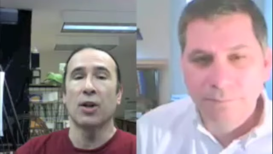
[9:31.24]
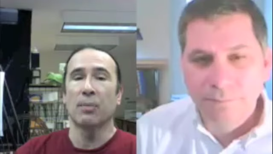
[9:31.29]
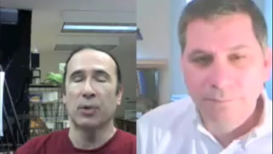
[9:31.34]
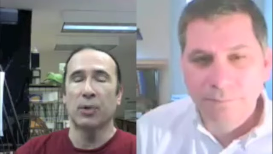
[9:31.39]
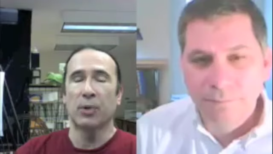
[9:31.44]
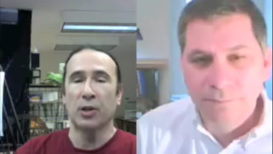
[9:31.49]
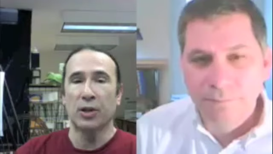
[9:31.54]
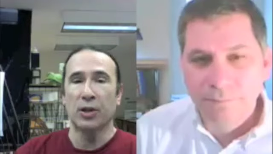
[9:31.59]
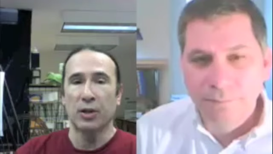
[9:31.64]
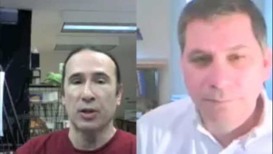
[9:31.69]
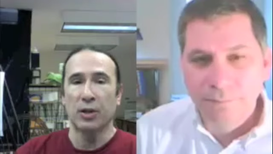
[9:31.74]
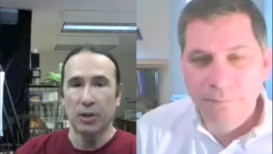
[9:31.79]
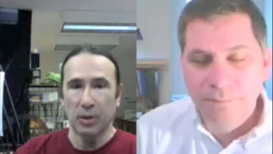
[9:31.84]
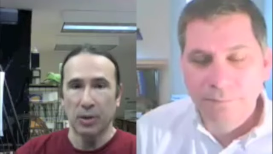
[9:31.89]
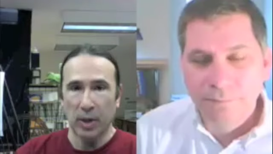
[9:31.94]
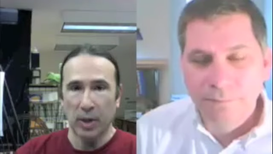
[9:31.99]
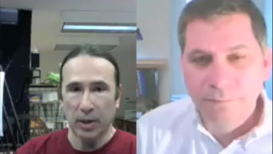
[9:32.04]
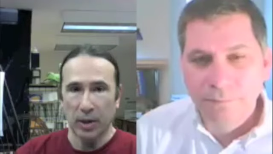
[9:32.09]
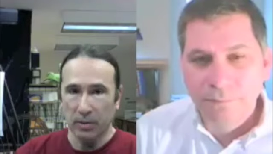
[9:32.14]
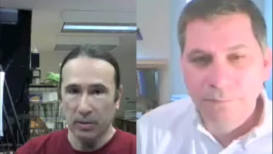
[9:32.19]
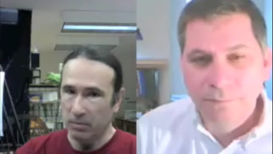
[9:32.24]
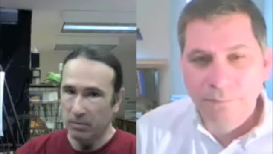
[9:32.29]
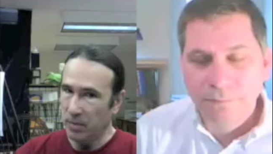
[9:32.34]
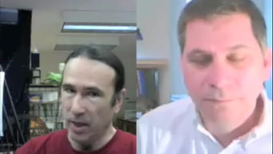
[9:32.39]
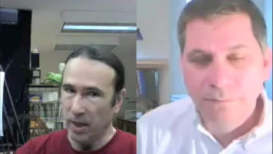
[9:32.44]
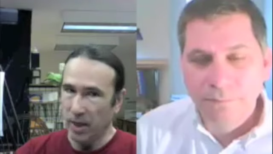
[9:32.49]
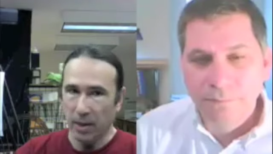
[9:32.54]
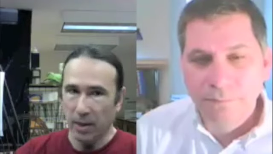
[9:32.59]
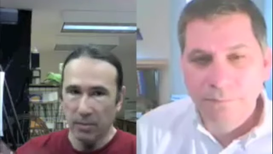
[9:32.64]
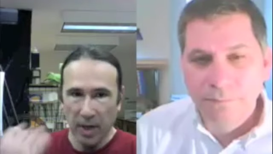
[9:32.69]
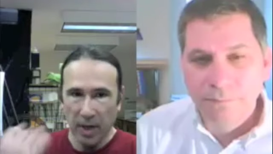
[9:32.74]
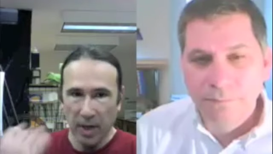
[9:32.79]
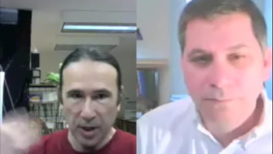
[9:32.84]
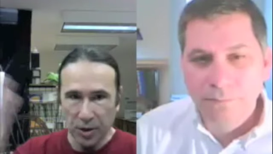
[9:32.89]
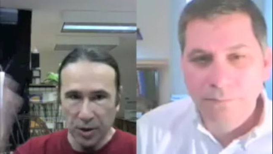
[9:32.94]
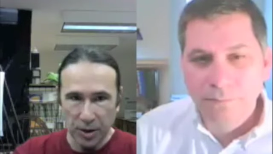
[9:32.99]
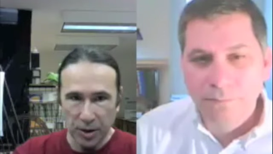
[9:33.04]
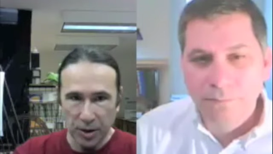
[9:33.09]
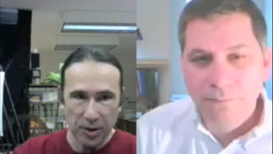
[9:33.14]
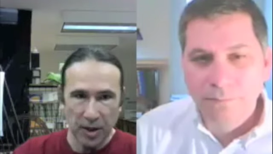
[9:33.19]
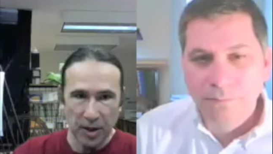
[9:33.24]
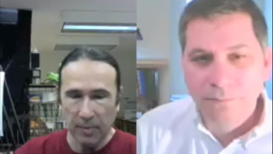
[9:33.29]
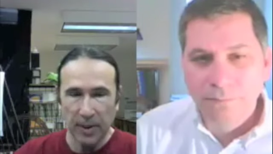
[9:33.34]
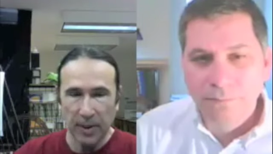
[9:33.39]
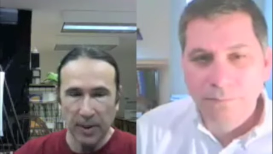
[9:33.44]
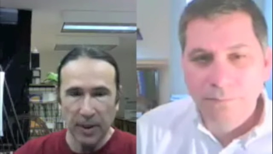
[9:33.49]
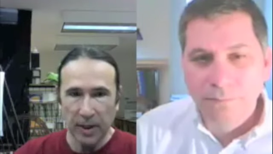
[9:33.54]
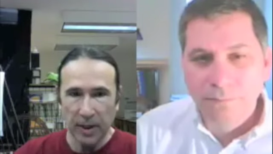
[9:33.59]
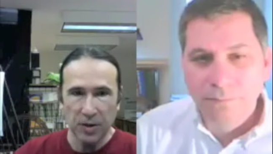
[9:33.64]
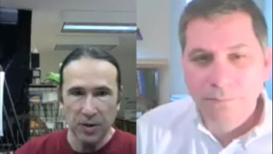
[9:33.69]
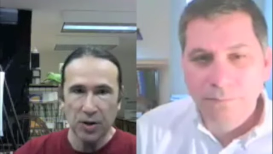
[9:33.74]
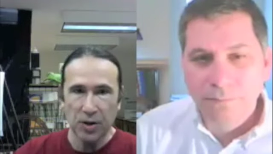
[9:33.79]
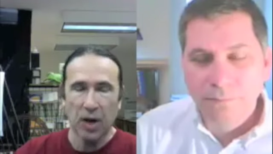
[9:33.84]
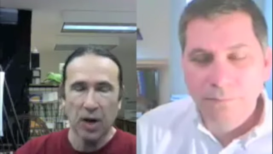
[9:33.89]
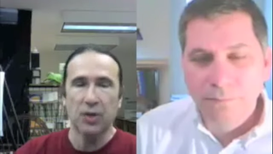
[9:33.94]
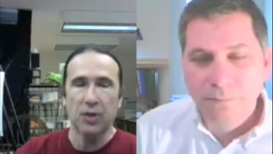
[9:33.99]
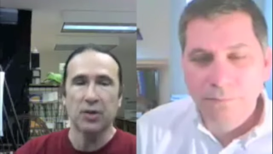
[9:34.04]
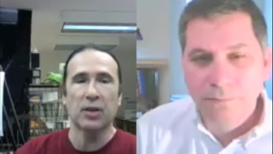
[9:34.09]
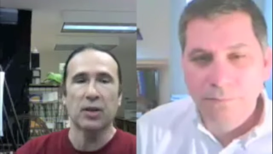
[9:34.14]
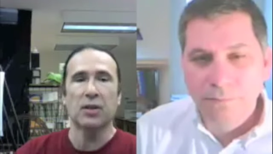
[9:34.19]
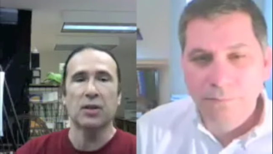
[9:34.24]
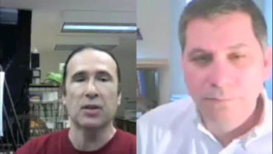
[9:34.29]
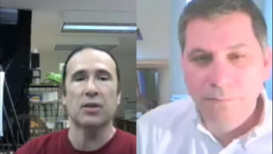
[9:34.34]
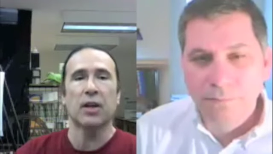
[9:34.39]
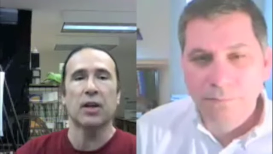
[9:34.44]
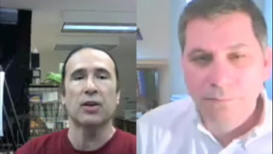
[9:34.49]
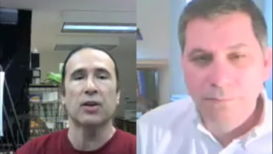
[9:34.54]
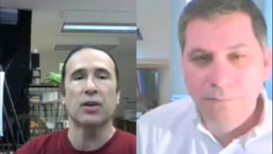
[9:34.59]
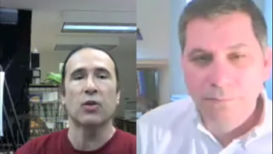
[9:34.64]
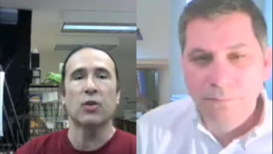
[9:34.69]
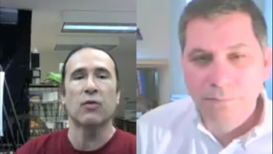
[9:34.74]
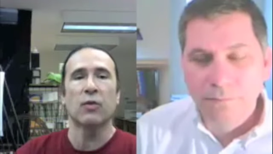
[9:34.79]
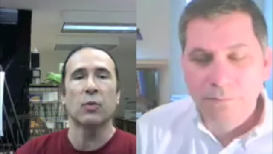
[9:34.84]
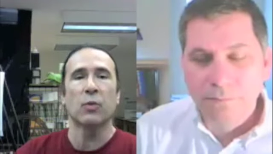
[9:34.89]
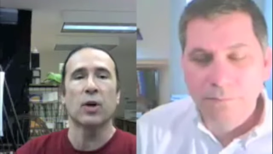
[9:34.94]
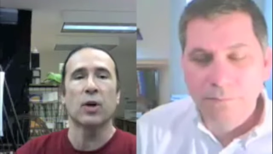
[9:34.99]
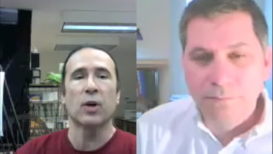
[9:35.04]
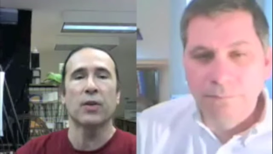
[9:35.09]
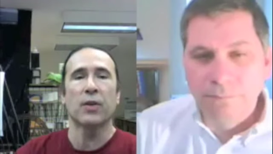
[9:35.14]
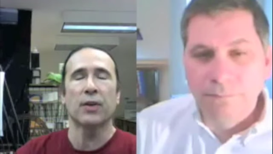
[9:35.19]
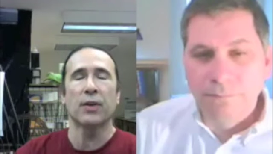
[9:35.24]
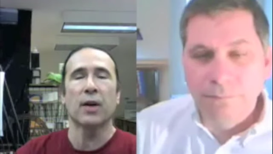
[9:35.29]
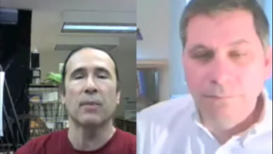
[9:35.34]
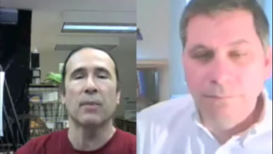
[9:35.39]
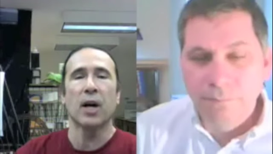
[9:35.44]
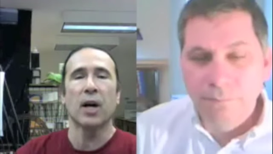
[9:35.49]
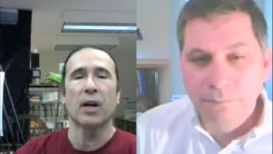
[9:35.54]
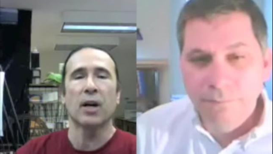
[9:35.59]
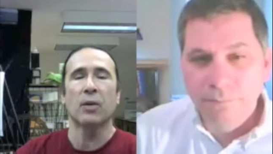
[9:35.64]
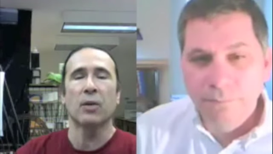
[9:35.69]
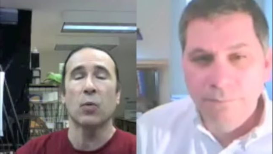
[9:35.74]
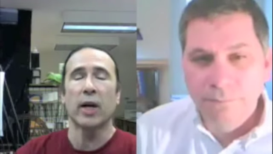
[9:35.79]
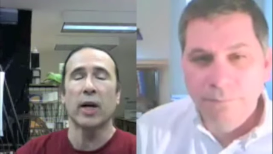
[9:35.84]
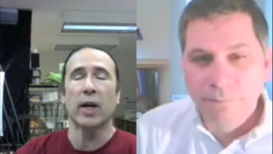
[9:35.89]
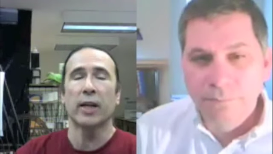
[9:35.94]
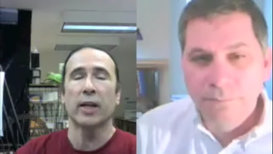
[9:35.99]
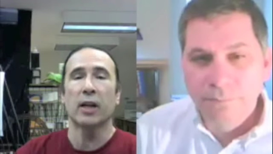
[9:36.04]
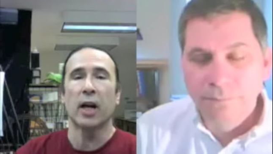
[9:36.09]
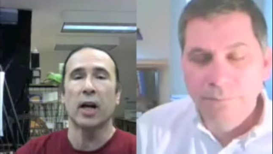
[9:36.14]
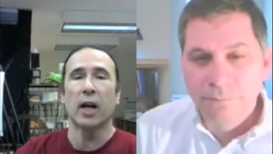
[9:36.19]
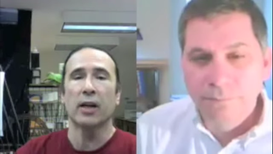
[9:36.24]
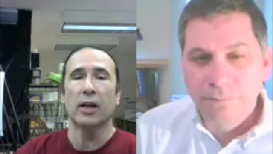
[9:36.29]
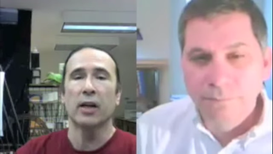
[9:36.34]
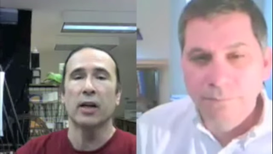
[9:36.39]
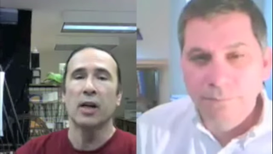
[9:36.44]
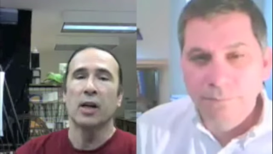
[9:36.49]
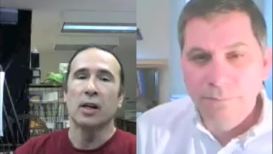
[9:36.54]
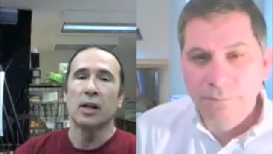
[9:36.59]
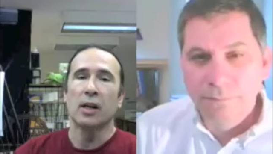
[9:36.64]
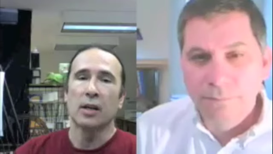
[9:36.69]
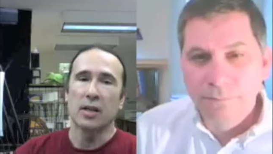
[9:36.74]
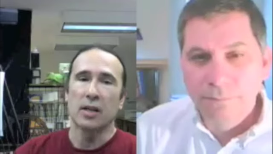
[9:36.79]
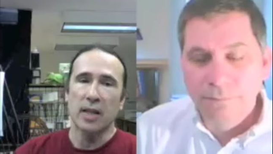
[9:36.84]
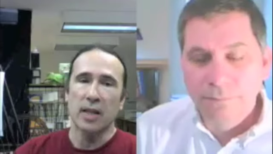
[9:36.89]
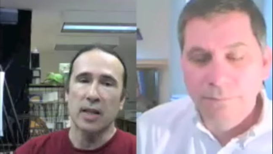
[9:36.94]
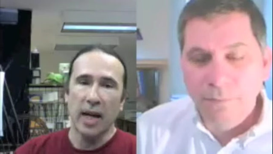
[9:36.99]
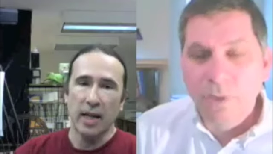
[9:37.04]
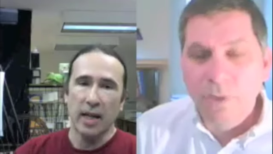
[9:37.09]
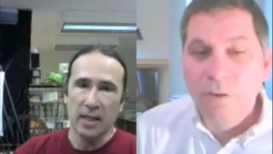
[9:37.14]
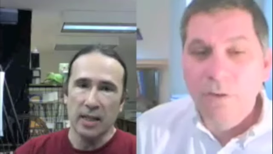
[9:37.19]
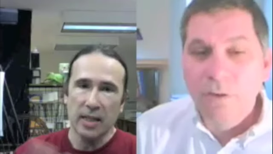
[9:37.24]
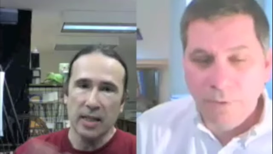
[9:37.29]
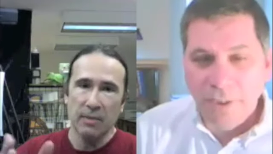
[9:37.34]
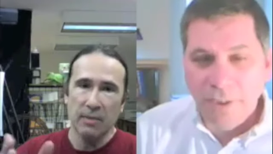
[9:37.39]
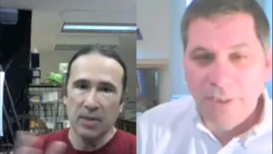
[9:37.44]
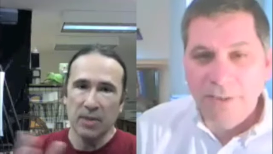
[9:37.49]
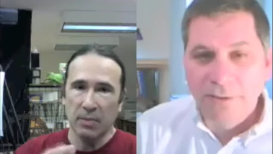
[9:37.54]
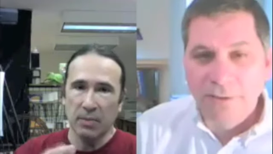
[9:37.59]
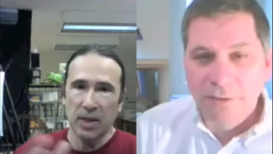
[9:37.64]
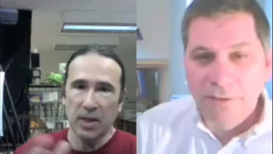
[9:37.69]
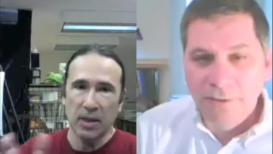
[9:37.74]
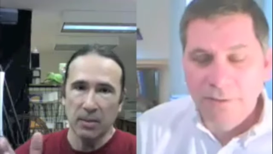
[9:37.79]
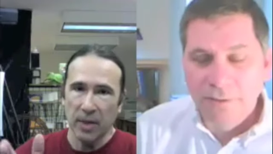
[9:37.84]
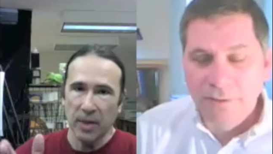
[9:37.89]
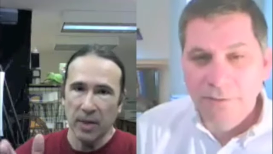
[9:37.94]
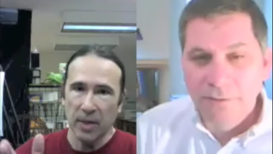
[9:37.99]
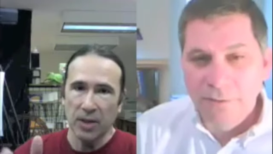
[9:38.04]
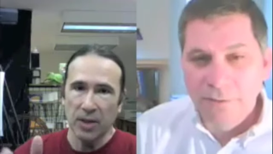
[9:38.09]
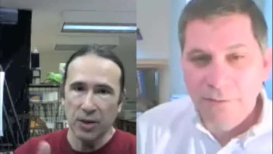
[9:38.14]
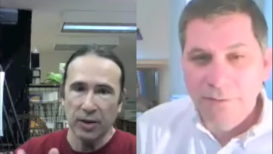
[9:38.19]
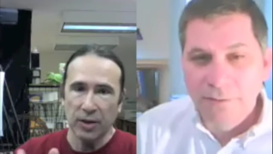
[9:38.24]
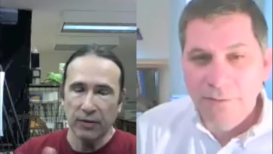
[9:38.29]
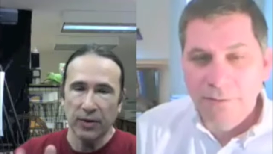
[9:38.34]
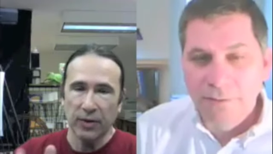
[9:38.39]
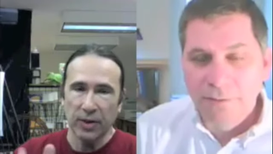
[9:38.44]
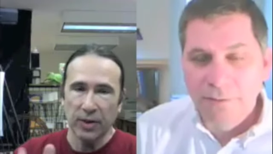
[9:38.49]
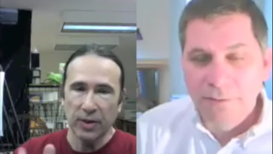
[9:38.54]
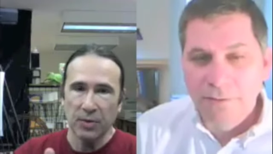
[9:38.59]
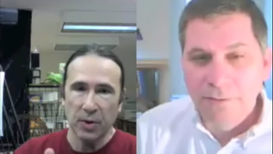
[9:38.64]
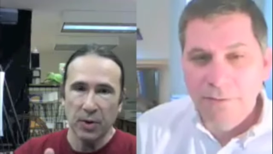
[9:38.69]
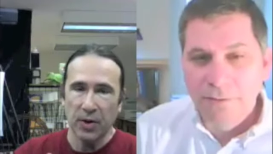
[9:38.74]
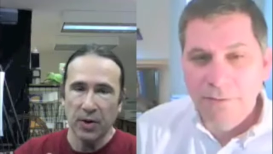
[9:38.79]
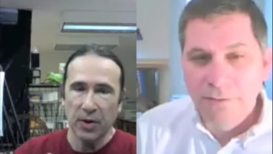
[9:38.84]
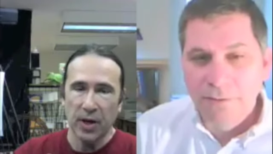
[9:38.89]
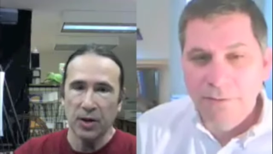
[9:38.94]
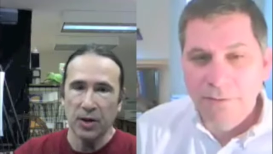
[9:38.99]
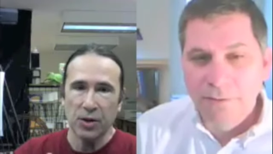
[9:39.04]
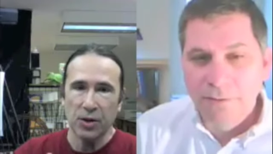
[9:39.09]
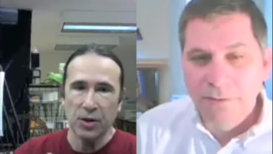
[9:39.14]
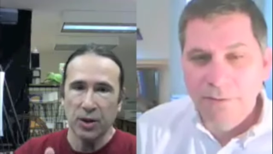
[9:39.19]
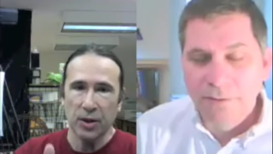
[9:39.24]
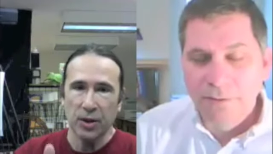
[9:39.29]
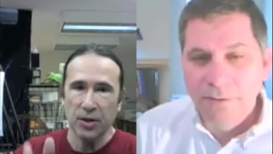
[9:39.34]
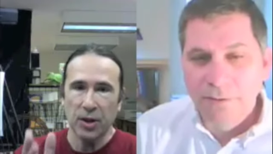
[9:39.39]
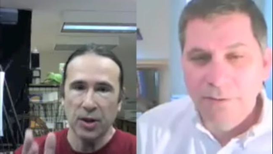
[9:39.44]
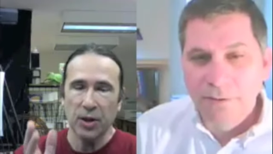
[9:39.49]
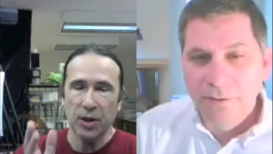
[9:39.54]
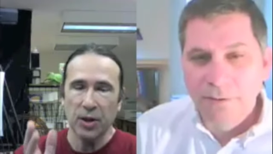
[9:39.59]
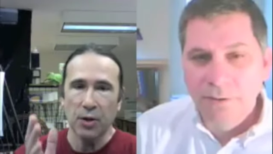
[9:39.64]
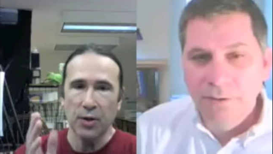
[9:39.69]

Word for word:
Speaker 1: person do it, and my insurance company gets charged and it's done and over with, and I'm not in a waiting line. Does that seem to be the major difference with that insurance, or do you